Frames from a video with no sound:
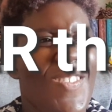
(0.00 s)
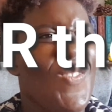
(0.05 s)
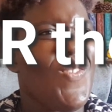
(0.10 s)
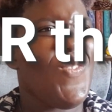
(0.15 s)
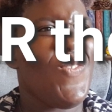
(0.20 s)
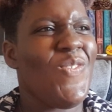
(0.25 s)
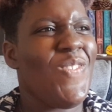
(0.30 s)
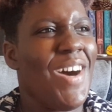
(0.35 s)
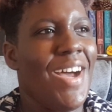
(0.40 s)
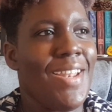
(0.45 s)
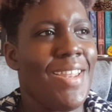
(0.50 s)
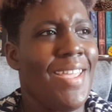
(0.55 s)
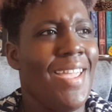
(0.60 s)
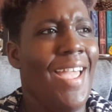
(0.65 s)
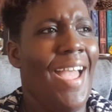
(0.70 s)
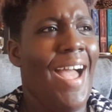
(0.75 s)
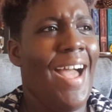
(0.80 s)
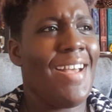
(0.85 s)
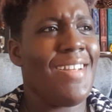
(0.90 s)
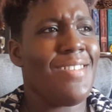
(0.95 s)
funny
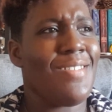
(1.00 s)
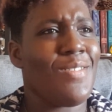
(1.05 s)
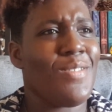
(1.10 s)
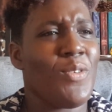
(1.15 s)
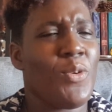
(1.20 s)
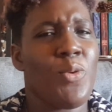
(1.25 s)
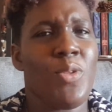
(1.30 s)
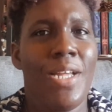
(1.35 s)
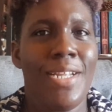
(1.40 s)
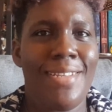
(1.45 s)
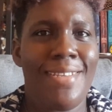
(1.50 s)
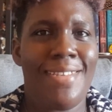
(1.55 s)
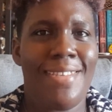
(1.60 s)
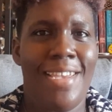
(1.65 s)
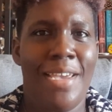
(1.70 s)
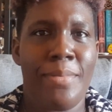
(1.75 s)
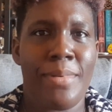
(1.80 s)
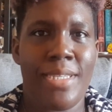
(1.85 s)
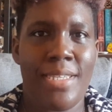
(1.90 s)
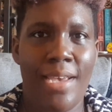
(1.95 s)
and cool at the
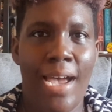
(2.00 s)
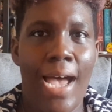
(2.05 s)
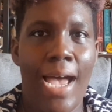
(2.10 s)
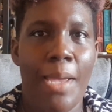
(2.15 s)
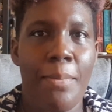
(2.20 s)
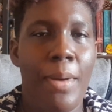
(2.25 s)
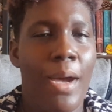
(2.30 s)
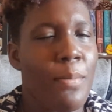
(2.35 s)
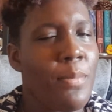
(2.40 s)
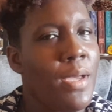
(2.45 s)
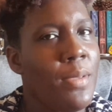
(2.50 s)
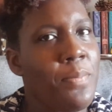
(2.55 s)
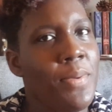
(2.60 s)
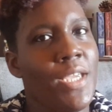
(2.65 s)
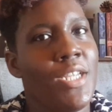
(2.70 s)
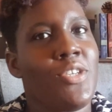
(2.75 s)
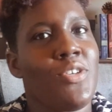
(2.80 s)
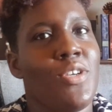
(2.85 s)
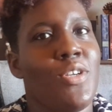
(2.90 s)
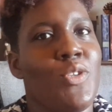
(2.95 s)
same time, and my
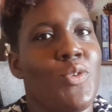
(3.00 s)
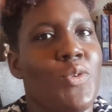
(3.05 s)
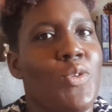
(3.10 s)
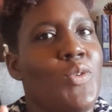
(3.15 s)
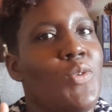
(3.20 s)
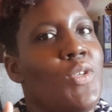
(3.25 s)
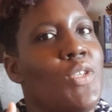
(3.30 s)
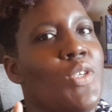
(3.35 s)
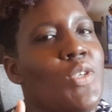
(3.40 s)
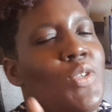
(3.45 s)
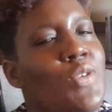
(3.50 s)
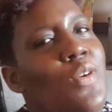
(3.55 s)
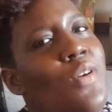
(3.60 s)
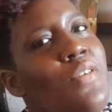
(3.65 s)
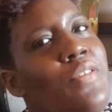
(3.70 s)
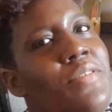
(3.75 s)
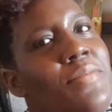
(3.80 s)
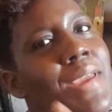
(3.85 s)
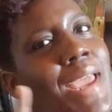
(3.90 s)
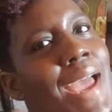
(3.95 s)
Patreons will know the
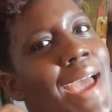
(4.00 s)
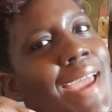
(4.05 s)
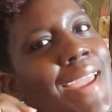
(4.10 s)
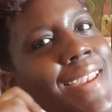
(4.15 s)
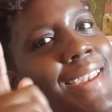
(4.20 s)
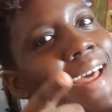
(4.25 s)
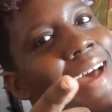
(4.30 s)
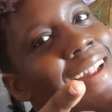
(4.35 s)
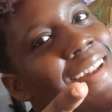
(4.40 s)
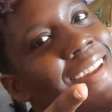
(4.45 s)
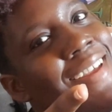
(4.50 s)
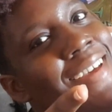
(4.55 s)
story behind that.